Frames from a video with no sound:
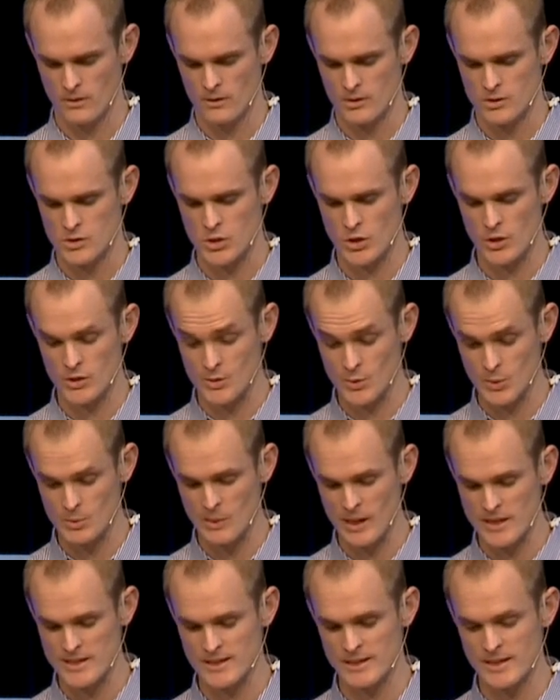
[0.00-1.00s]
Church, we
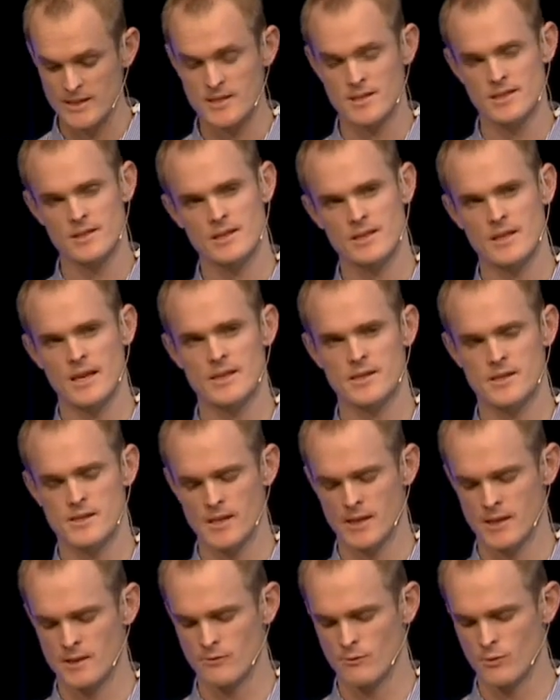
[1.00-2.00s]
must listen to that
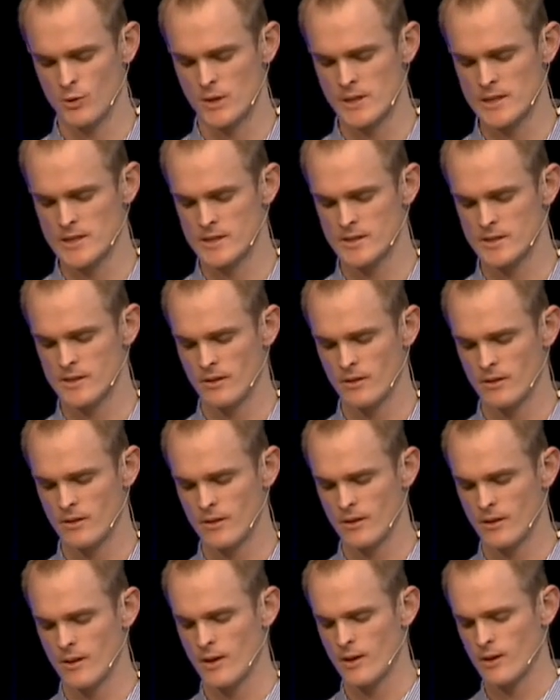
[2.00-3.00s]
second voice
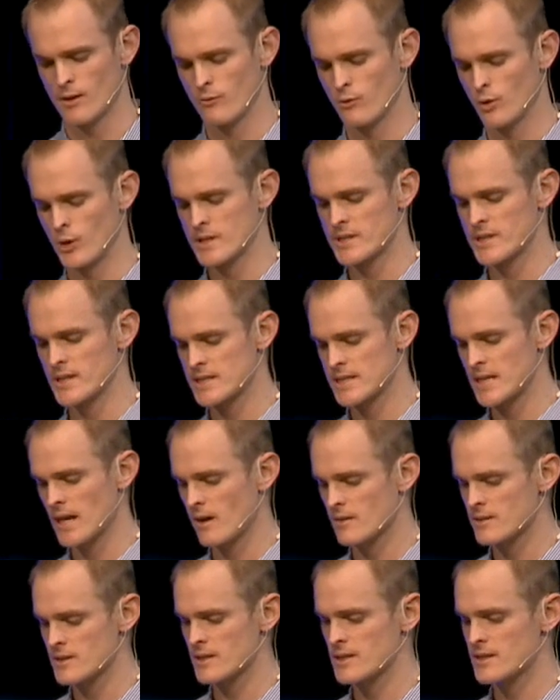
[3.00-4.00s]
the voice that
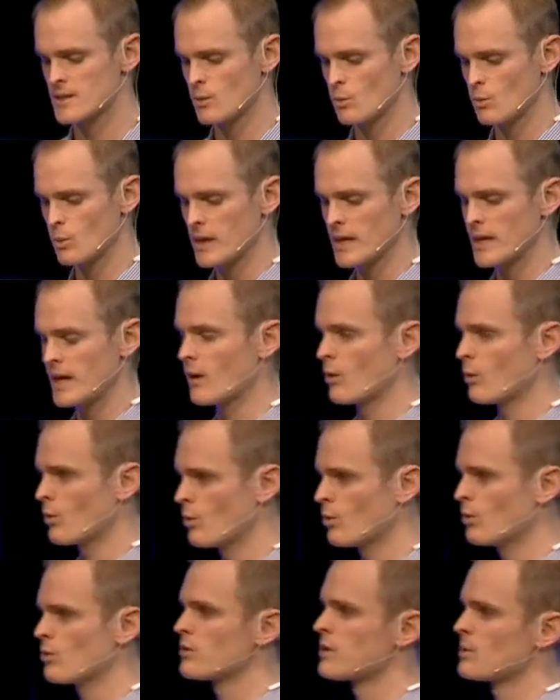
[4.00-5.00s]
tells us that we are
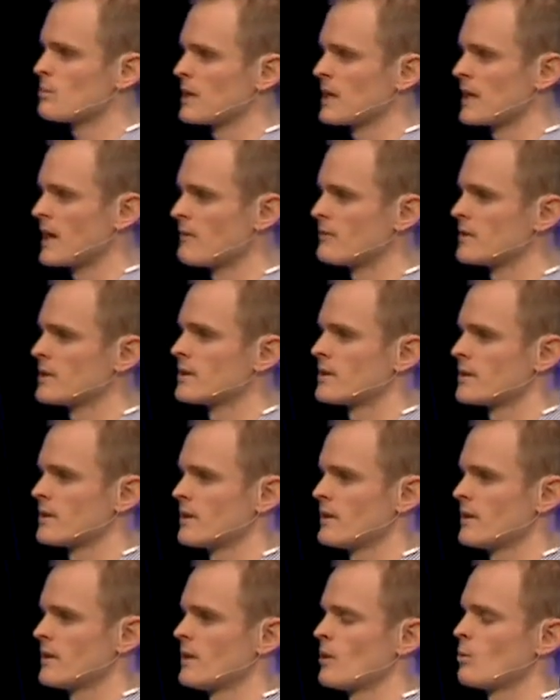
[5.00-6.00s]
all the beloved,
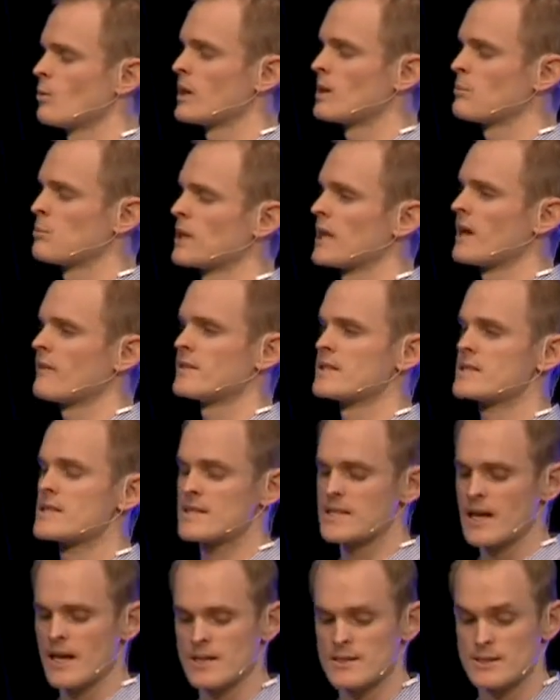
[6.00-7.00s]
we are beloved
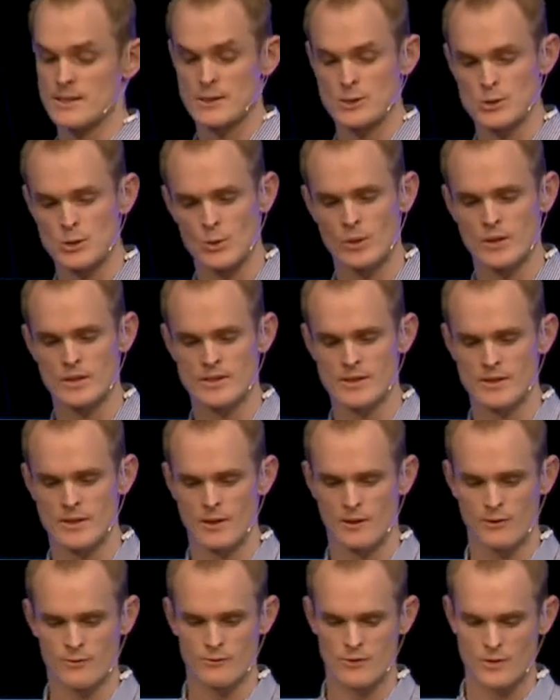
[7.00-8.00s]
sons and daughters
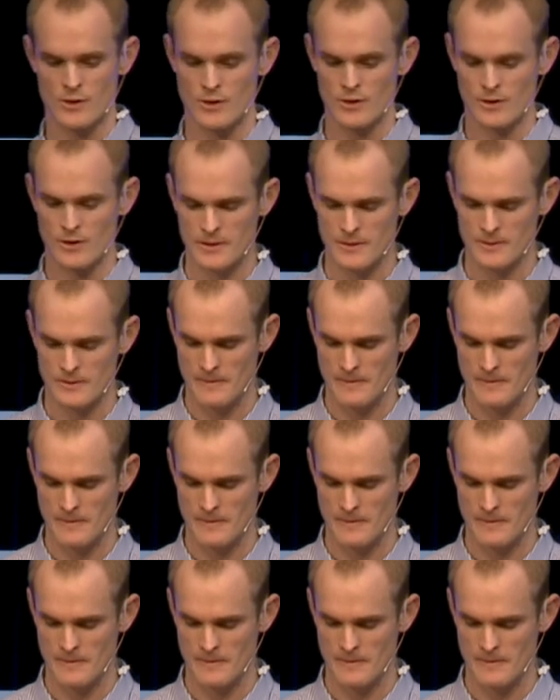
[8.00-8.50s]
of God.